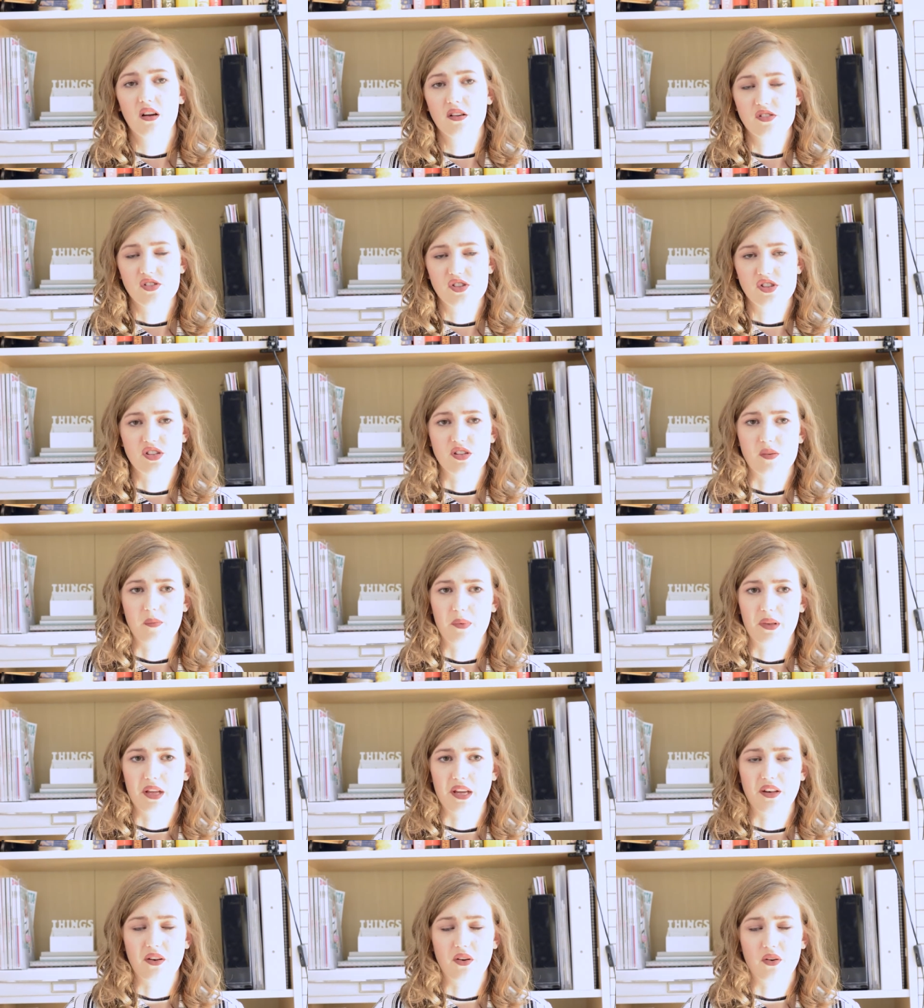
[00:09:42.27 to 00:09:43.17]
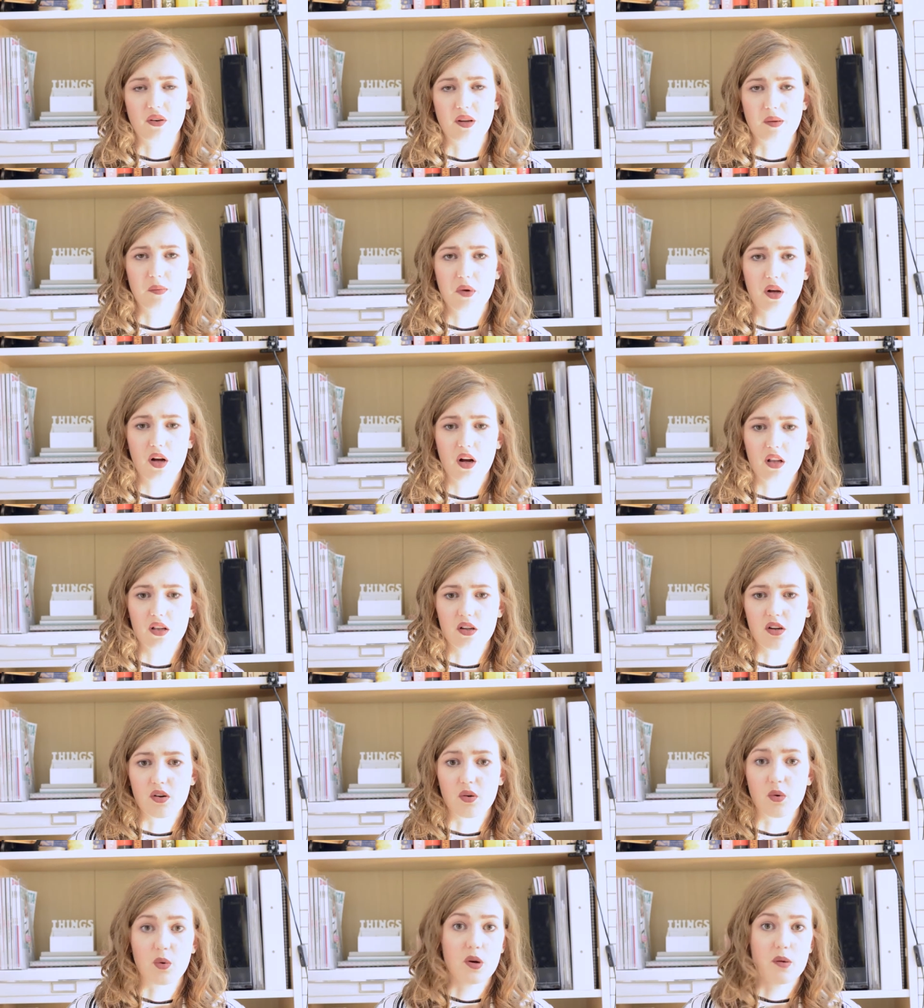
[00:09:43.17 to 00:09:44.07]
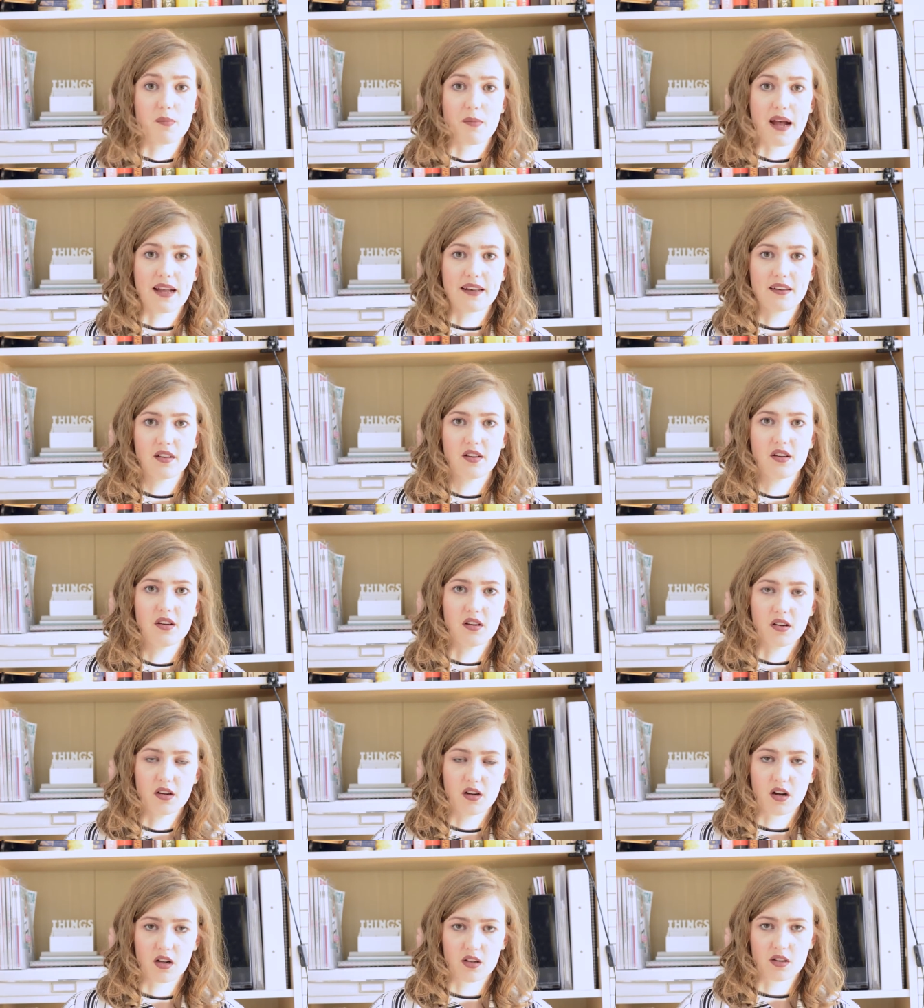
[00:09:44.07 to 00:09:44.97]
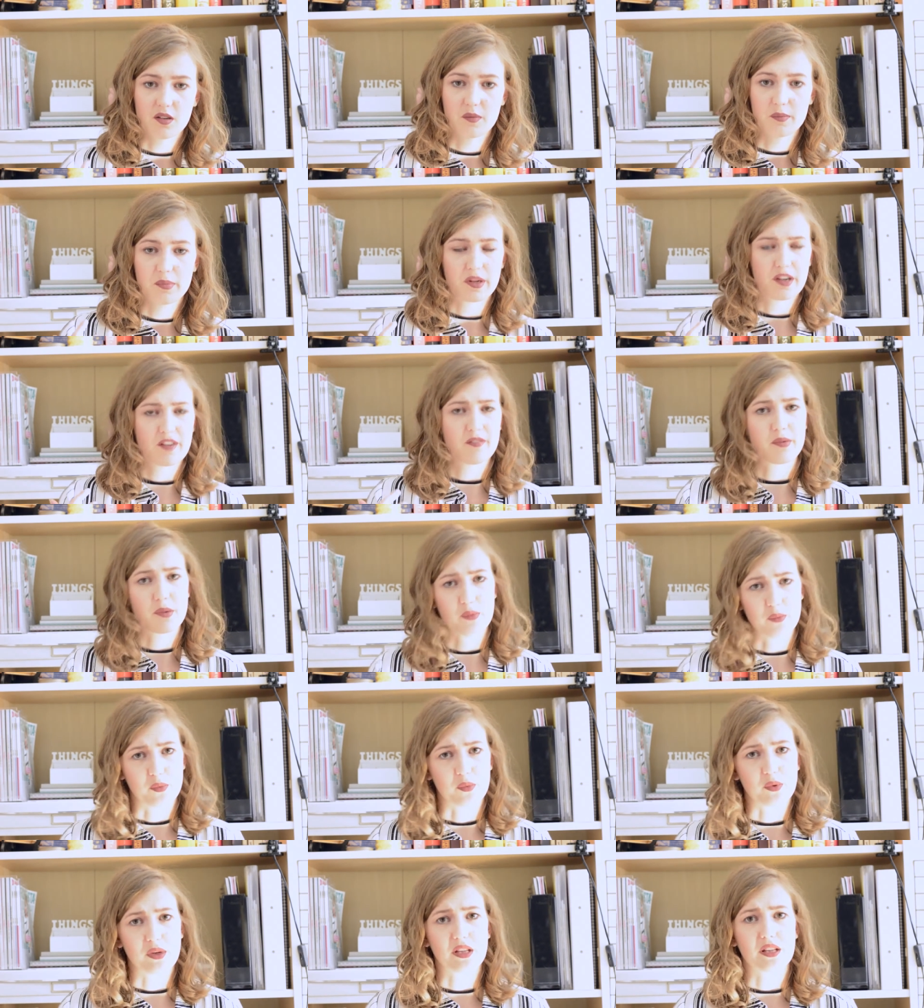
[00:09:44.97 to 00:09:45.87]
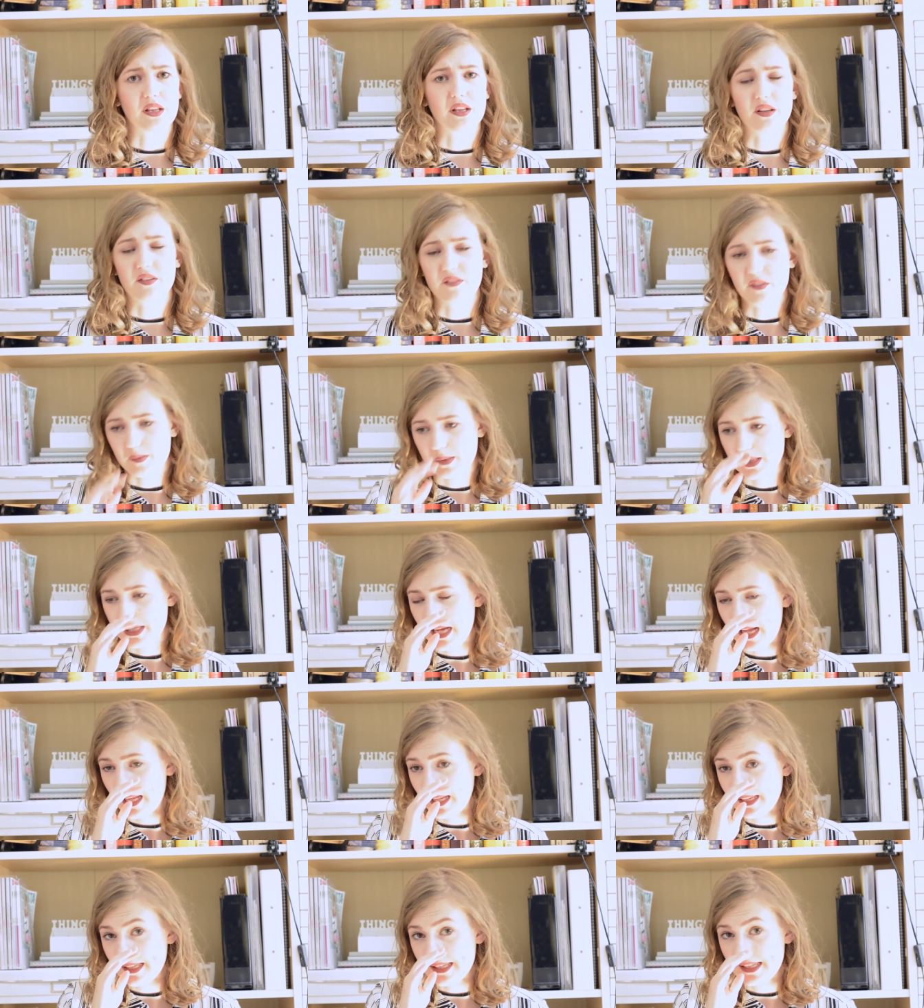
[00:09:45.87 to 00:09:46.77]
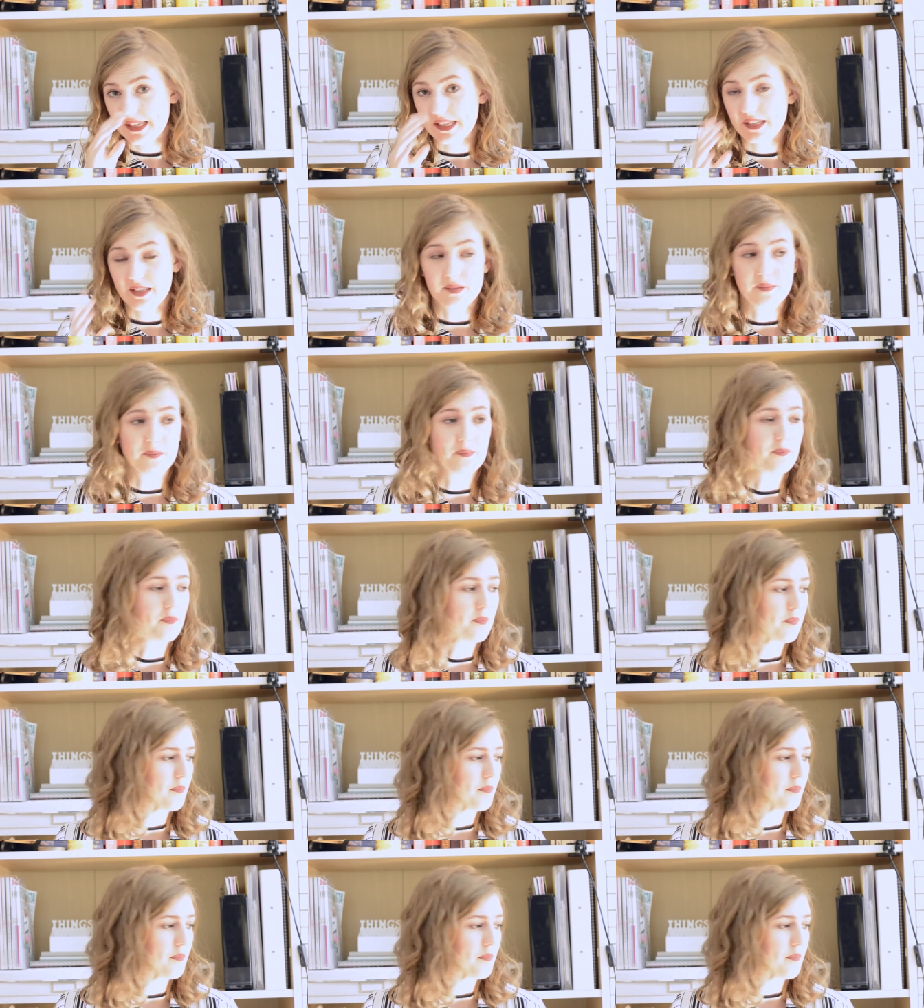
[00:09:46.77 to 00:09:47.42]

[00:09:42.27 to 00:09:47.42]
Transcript: just a plain cream color or a matte color, but I've been really loving metallics lately.